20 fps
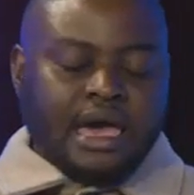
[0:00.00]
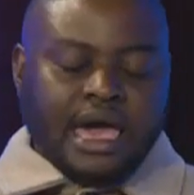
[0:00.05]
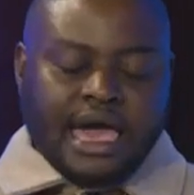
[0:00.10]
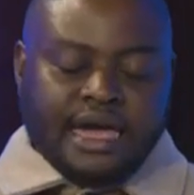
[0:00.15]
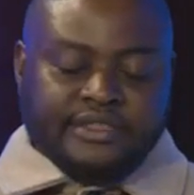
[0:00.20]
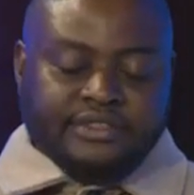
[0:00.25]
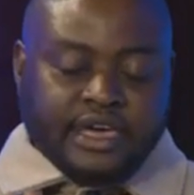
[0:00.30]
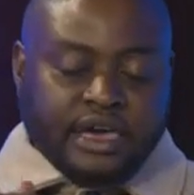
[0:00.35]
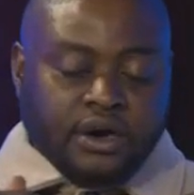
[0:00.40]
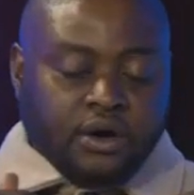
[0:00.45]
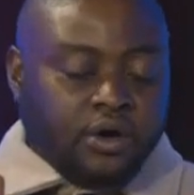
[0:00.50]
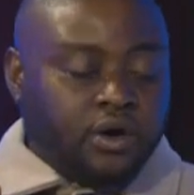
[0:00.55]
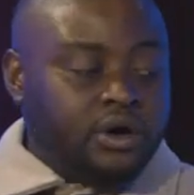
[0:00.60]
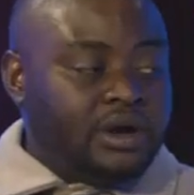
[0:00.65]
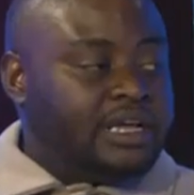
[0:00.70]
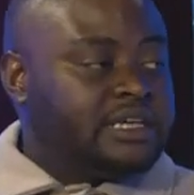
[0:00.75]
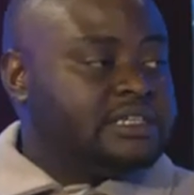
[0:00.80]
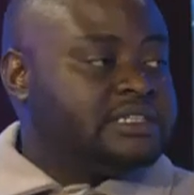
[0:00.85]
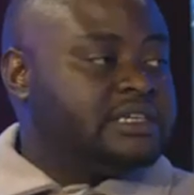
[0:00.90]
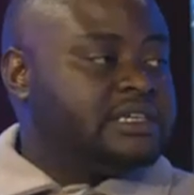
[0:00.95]
and they all
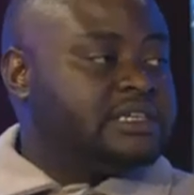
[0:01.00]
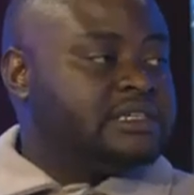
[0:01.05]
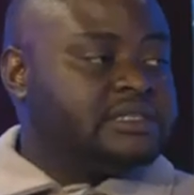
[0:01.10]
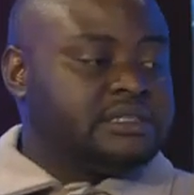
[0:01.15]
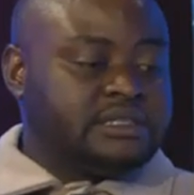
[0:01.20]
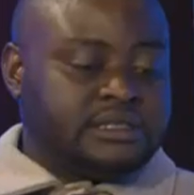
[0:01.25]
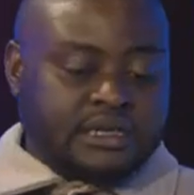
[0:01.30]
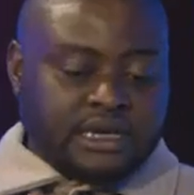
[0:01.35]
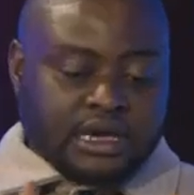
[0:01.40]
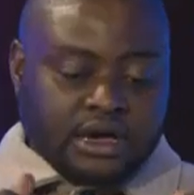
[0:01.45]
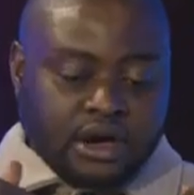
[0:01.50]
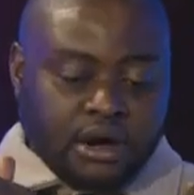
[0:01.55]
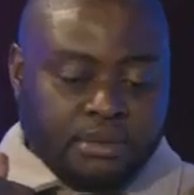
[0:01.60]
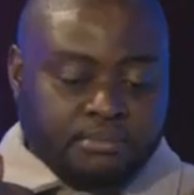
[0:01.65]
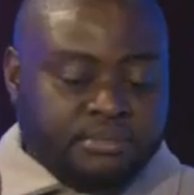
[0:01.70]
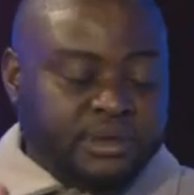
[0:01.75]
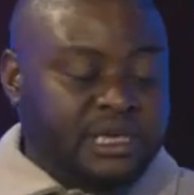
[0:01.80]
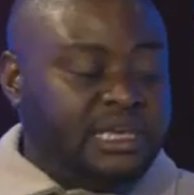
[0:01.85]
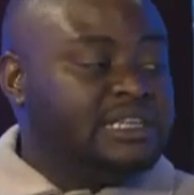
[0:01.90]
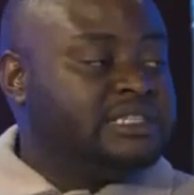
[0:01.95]
exist
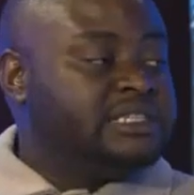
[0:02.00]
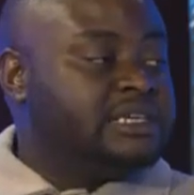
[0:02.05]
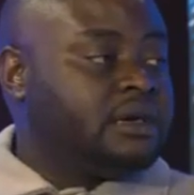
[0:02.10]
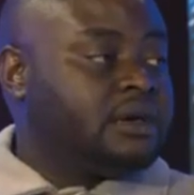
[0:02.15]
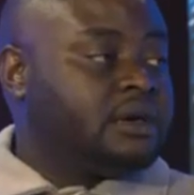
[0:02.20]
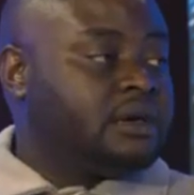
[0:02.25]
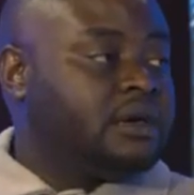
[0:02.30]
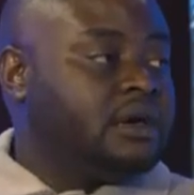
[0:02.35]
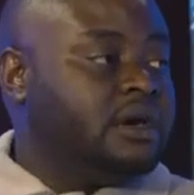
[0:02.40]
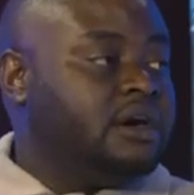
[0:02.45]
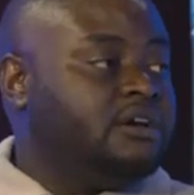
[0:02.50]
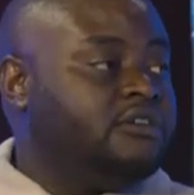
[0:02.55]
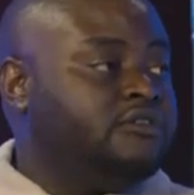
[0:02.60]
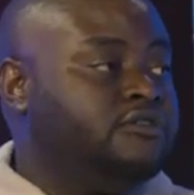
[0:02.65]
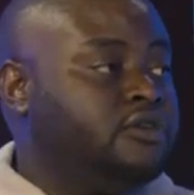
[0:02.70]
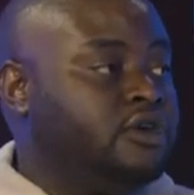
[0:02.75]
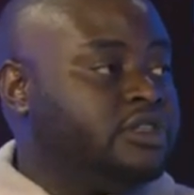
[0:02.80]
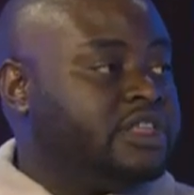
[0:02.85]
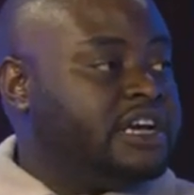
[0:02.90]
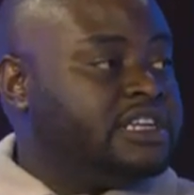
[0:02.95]
competing
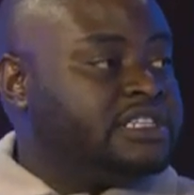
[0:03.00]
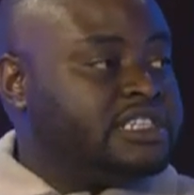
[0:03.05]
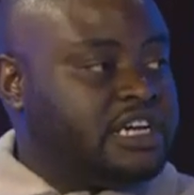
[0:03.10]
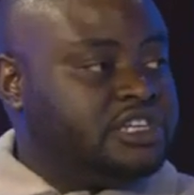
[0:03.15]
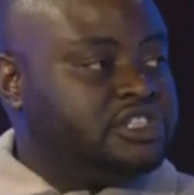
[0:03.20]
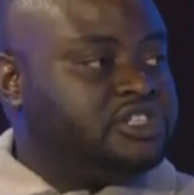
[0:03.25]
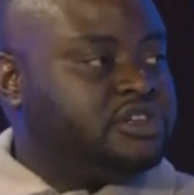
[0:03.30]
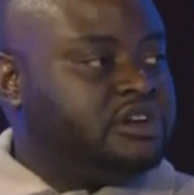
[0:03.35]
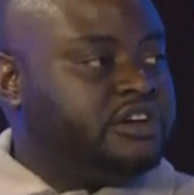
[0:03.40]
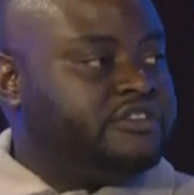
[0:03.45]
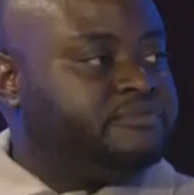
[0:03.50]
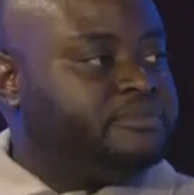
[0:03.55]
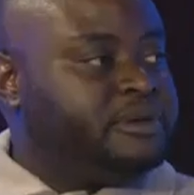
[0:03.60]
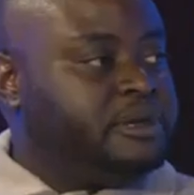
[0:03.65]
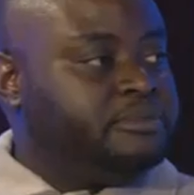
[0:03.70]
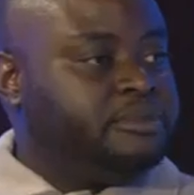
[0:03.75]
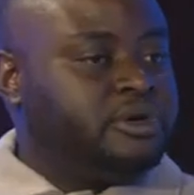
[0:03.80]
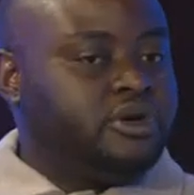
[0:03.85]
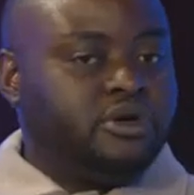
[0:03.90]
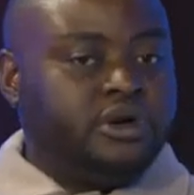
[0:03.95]
for the attention of
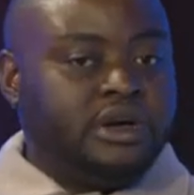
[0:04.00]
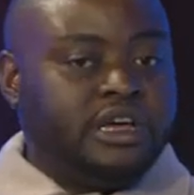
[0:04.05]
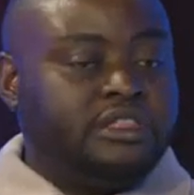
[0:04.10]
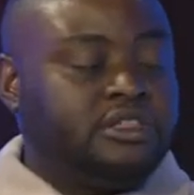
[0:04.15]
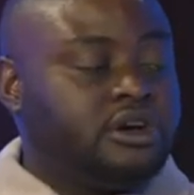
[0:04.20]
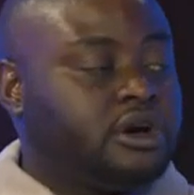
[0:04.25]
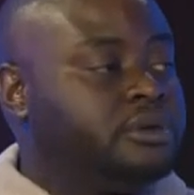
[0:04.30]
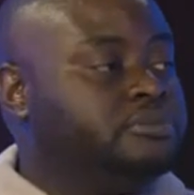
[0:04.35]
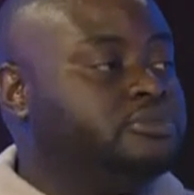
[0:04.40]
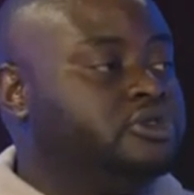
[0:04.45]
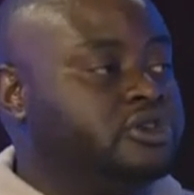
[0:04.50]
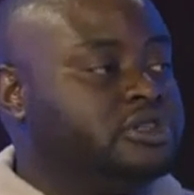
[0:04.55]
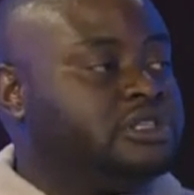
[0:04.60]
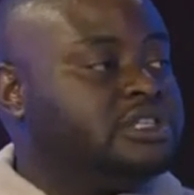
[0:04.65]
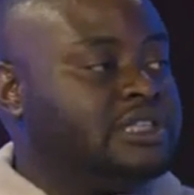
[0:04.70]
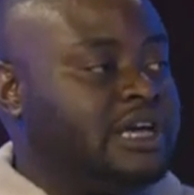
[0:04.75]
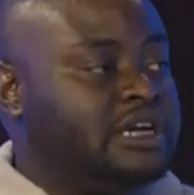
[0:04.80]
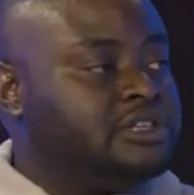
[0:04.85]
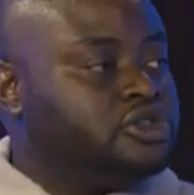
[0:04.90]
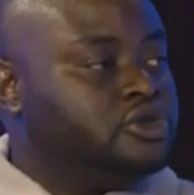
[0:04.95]
people in the community
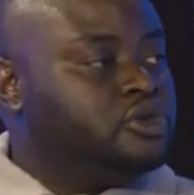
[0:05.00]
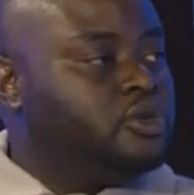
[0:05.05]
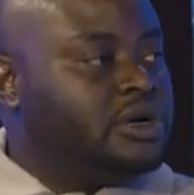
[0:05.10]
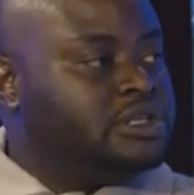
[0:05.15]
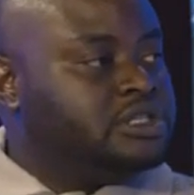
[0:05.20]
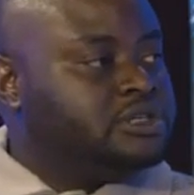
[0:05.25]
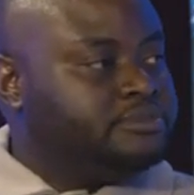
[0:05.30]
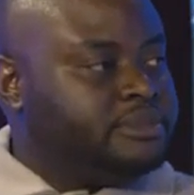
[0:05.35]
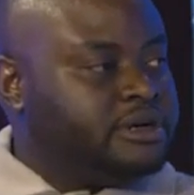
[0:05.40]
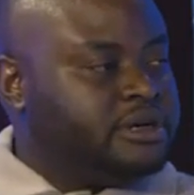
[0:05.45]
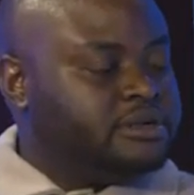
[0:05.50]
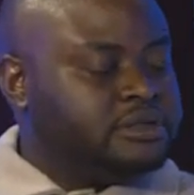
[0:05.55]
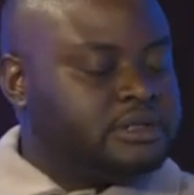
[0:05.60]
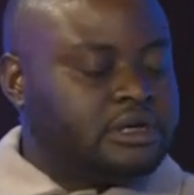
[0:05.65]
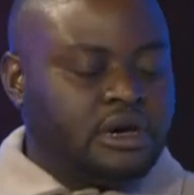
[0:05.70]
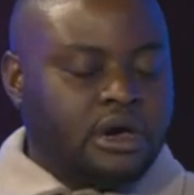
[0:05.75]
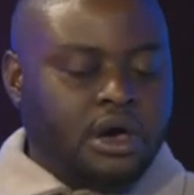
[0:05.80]
that you want to build.